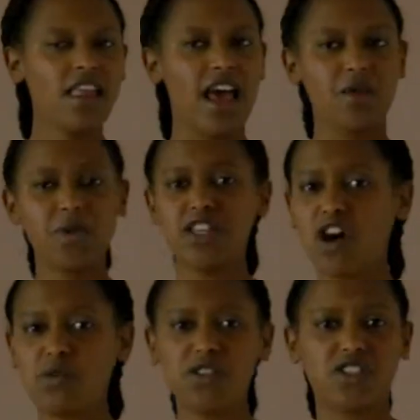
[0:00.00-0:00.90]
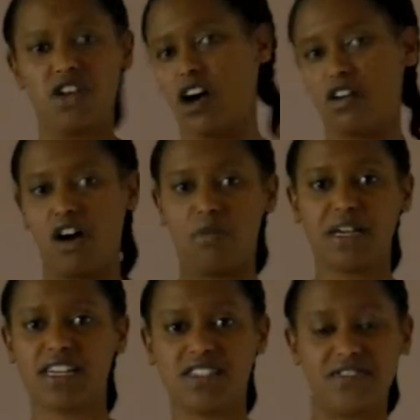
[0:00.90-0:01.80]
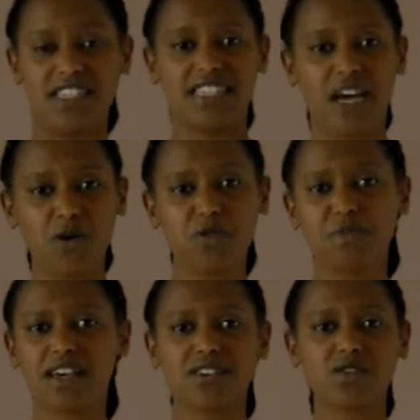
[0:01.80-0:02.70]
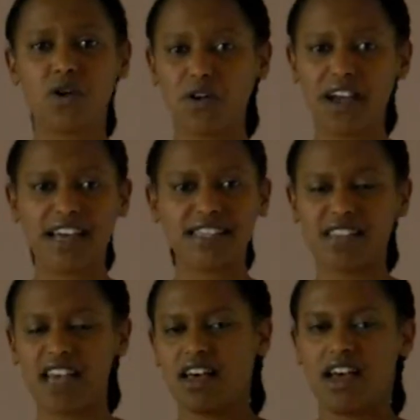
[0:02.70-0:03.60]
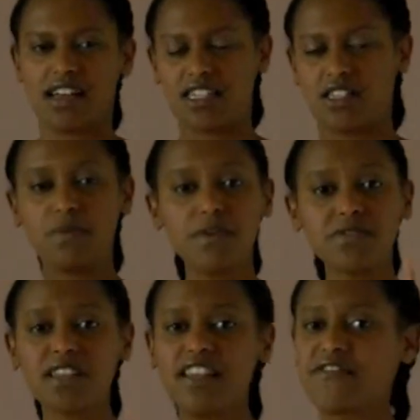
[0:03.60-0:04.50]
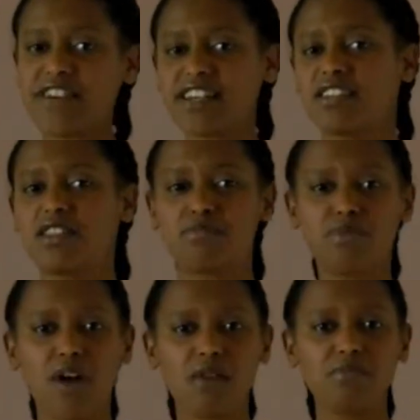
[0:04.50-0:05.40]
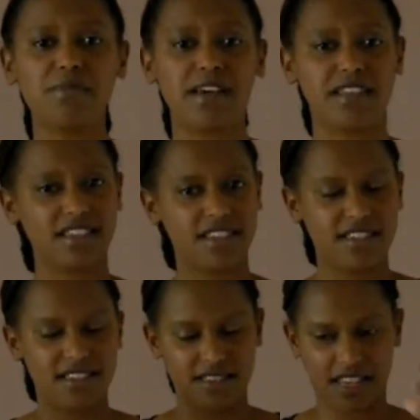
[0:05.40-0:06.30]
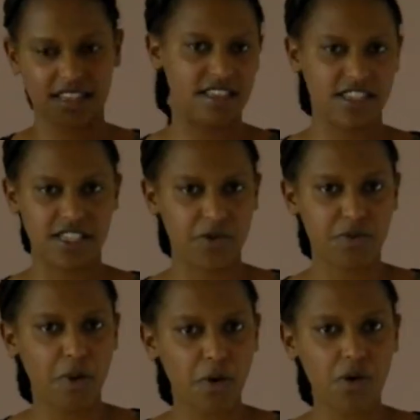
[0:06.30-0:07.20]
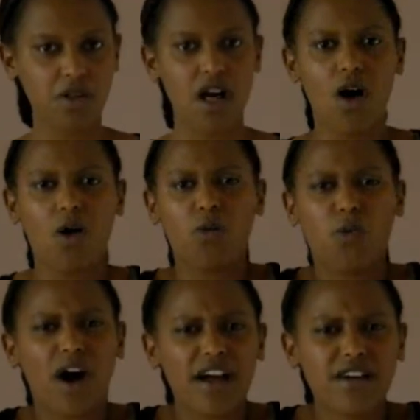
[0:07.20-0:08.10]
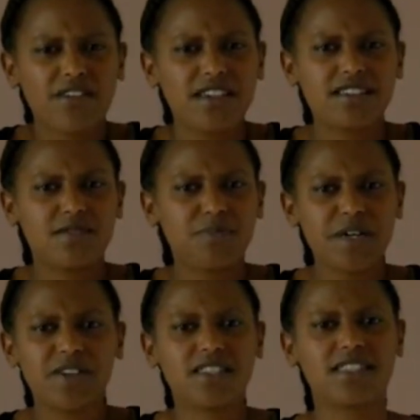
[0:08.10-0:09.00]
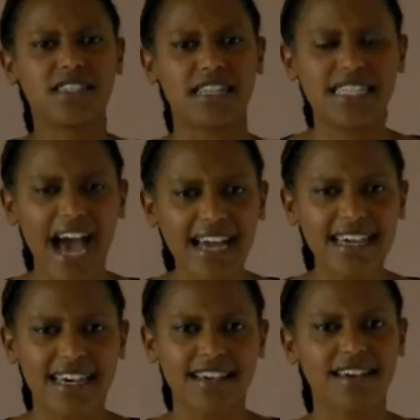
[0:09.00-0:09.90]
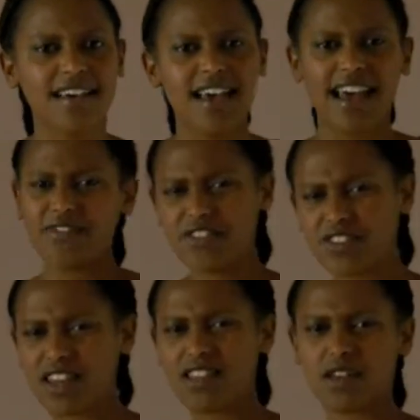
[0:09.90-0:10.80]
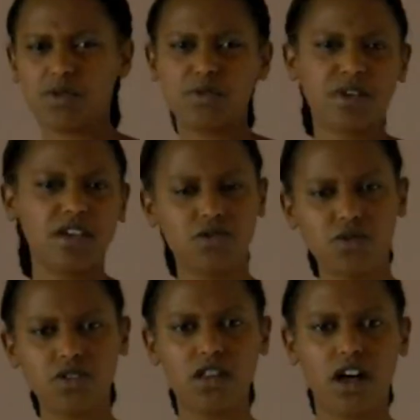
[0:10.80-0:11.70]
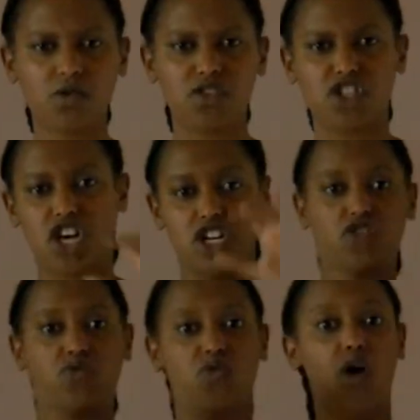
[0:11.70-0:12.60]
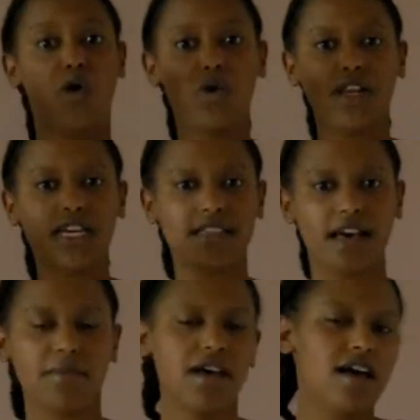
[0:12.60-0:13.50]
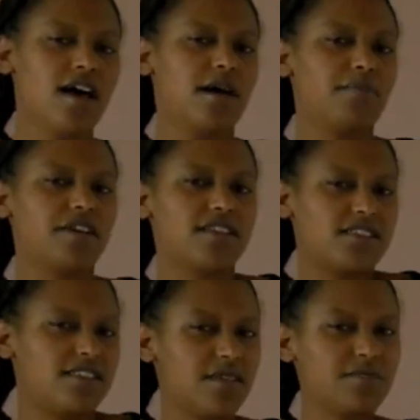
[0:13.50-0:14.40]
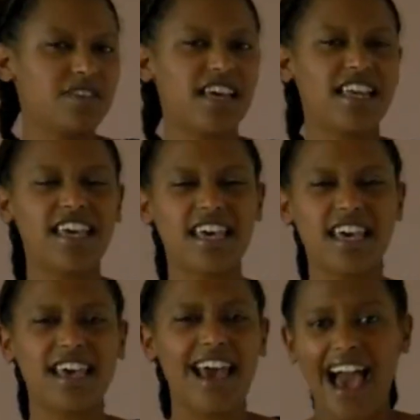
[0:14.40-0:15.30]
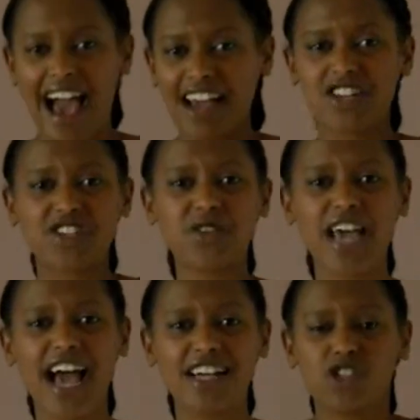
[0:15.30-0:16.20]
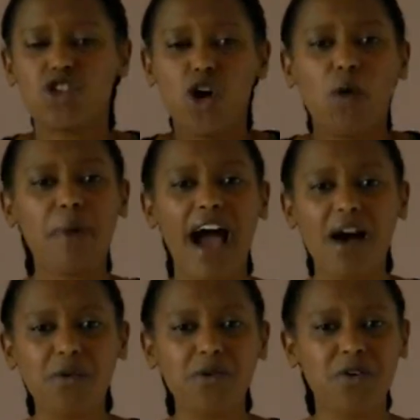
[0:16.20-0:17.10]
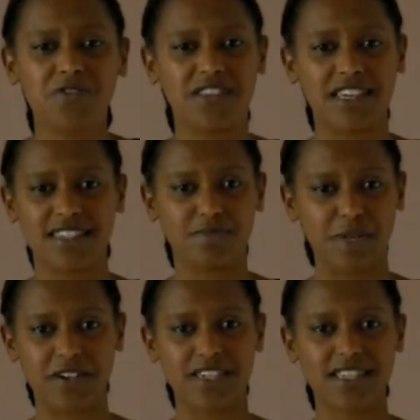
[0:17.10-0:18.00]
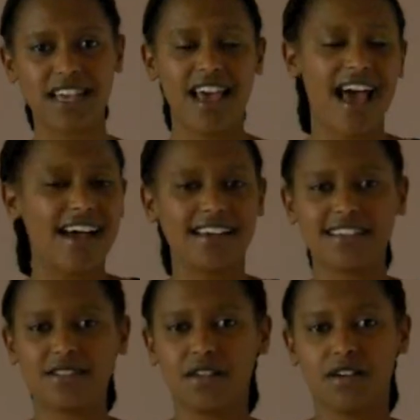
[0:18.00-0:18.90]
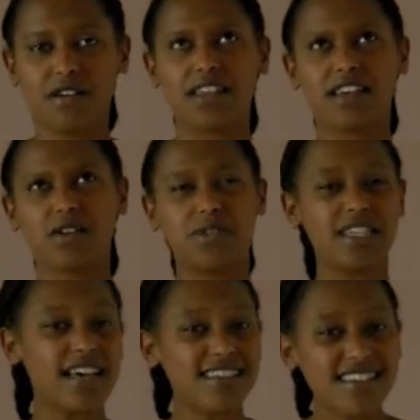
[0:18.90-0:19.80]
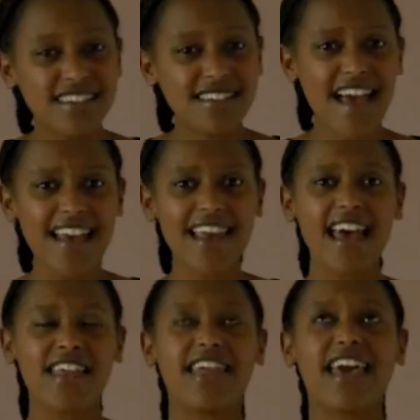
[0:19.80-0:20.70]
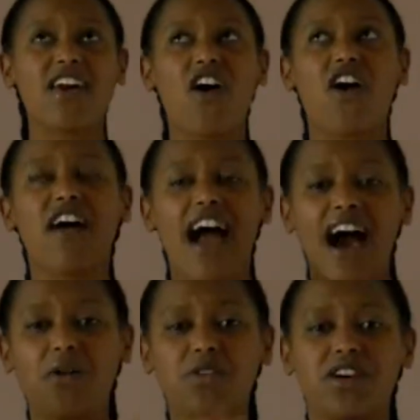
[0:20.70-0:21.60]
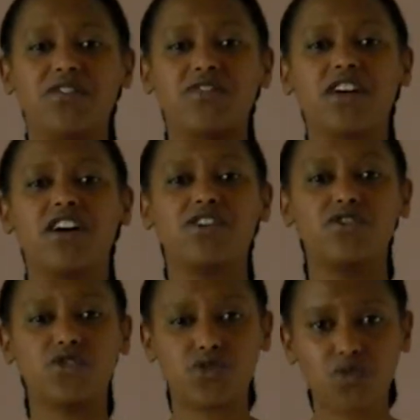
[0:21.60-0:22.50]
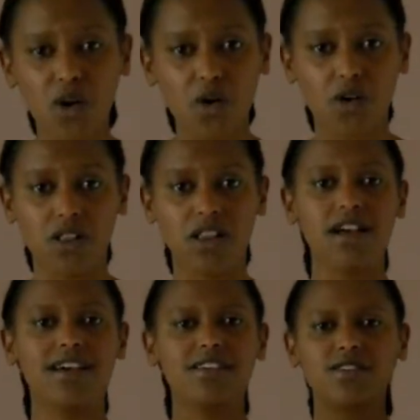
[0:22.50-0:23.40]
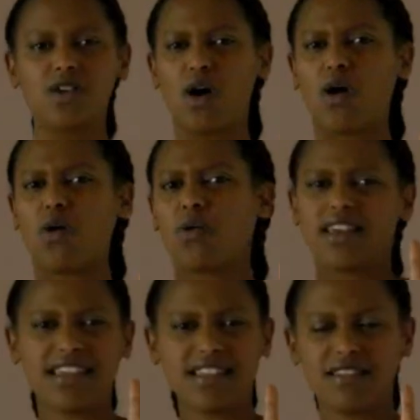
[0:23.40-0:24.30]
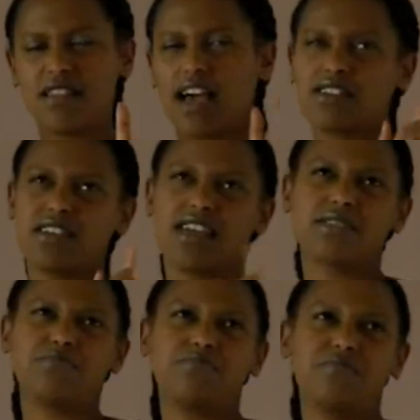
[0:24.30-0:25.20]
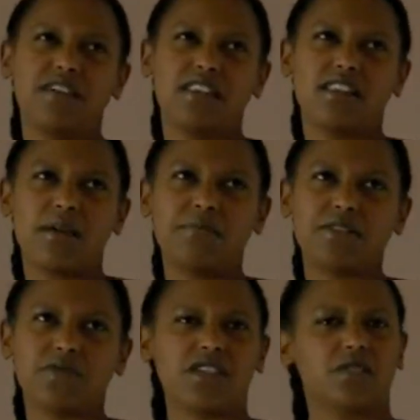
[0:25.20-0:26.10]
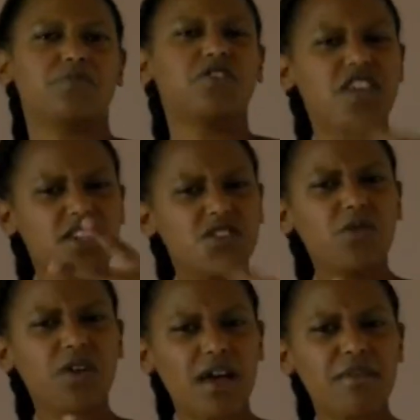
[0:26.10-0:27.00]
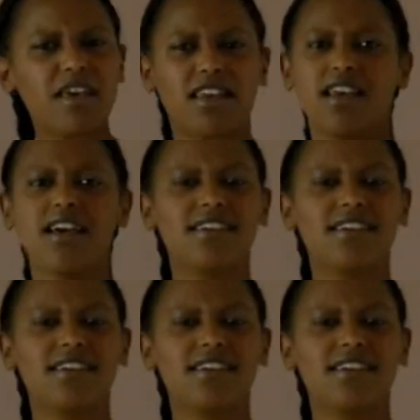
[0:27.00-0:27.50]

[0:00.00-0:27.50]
And we know it's not all because of the South, because Korra has at least supposedly fixed the problem at this, like at the South Pole. Why are these spirits still attacking? And at first I thought it was because Unalaq was controlling them, but it seems that he actually has no power over these spirits. As I think it was Eska said, they are out of control. So actually that's in episode six, but you guys know what I mean.